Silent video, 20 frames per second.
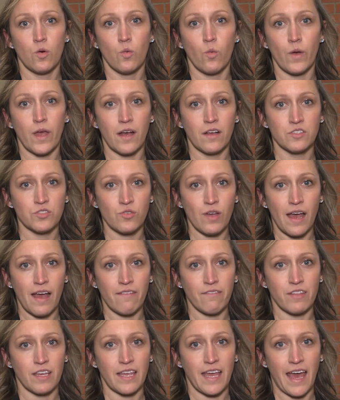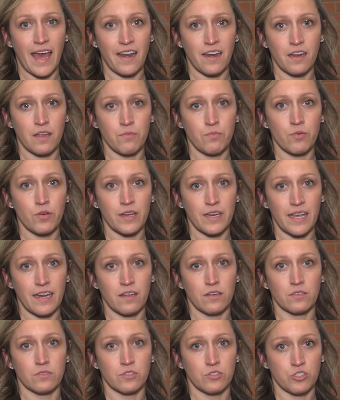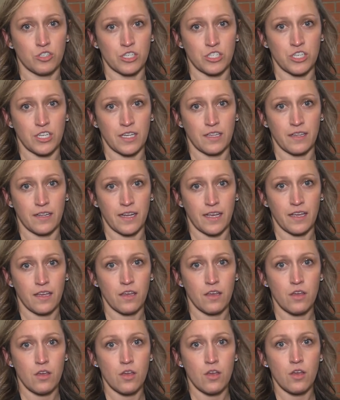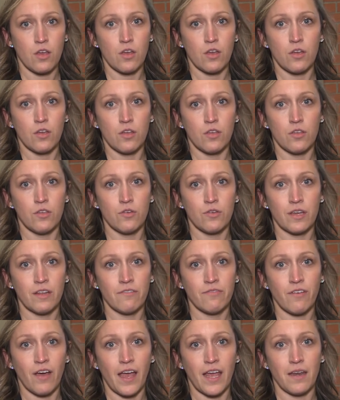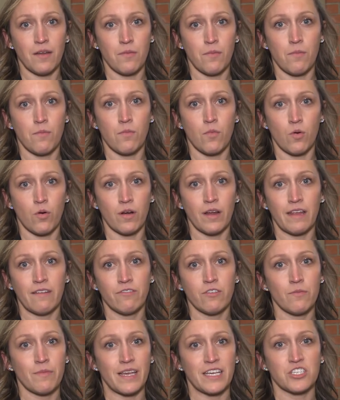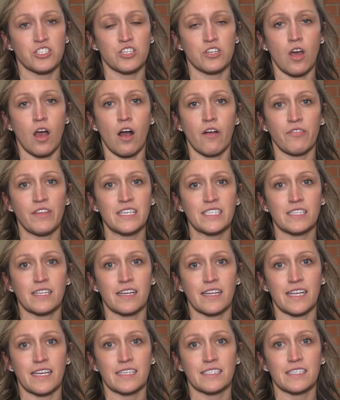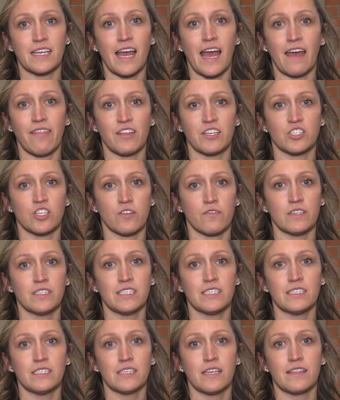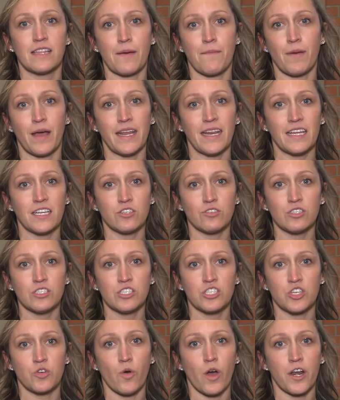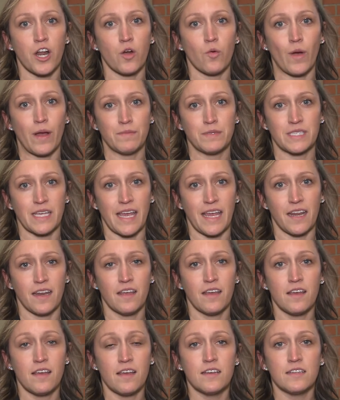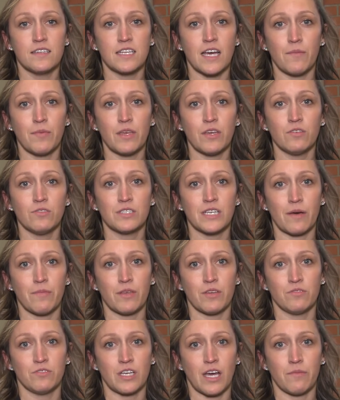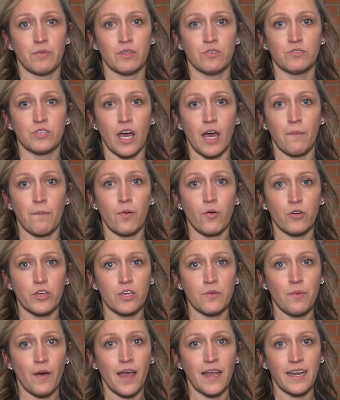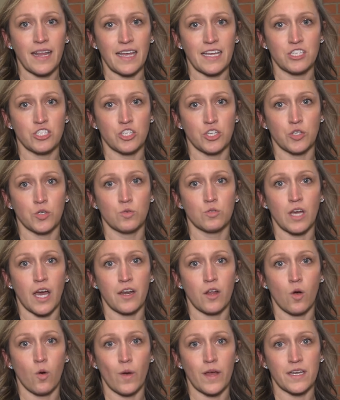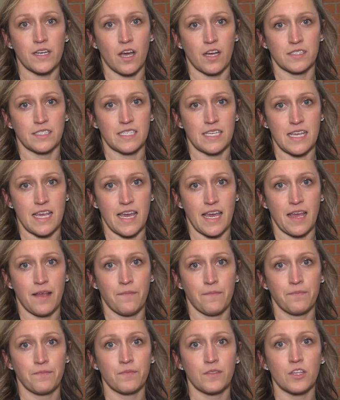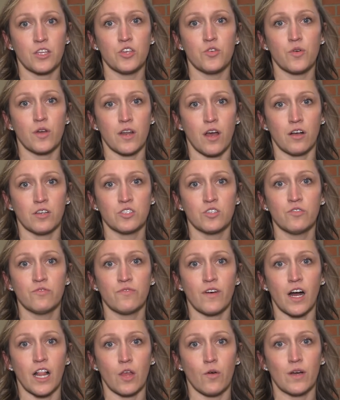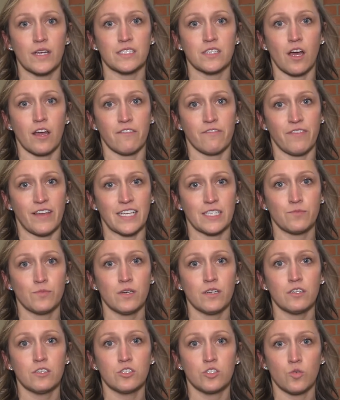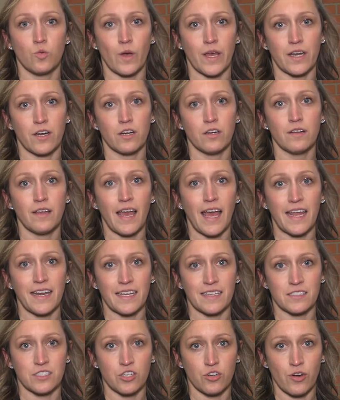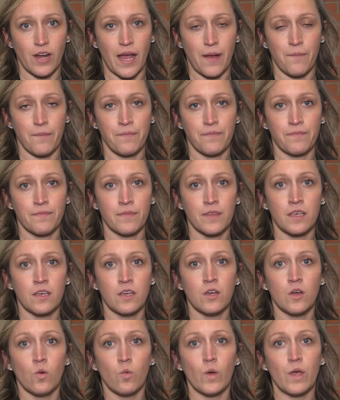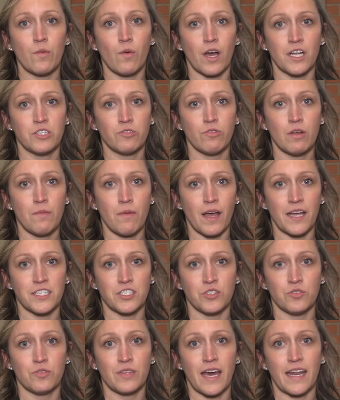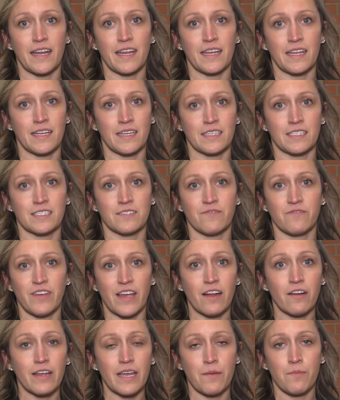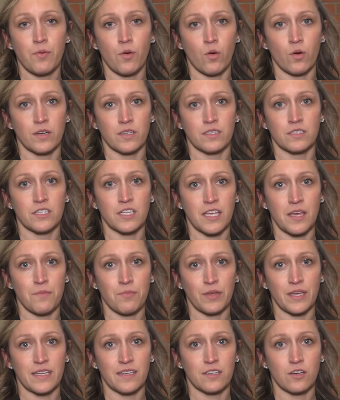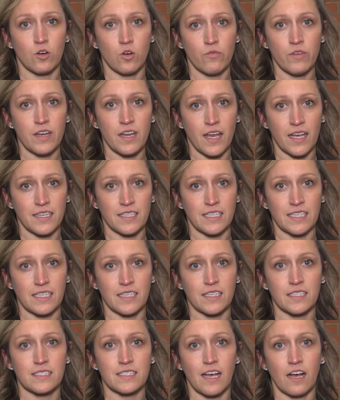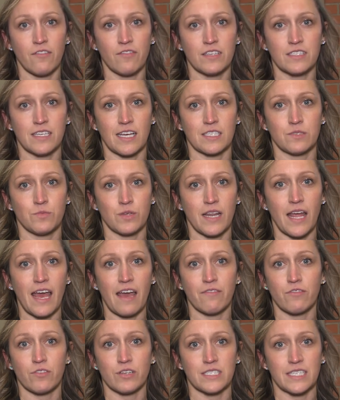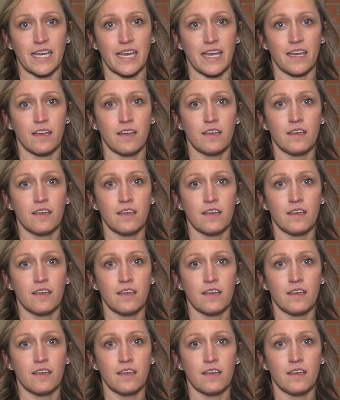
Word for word: We also have the Canada Prenatal Nutrition Clinic. You can find more information on these clinics and the services that might interest you on our website, www.porcupinehu.on.ca. You can also follow us on Facebook, Twitter, and Instagram. We want to remind you that it is very important to complete a COVID 19 self assessment every day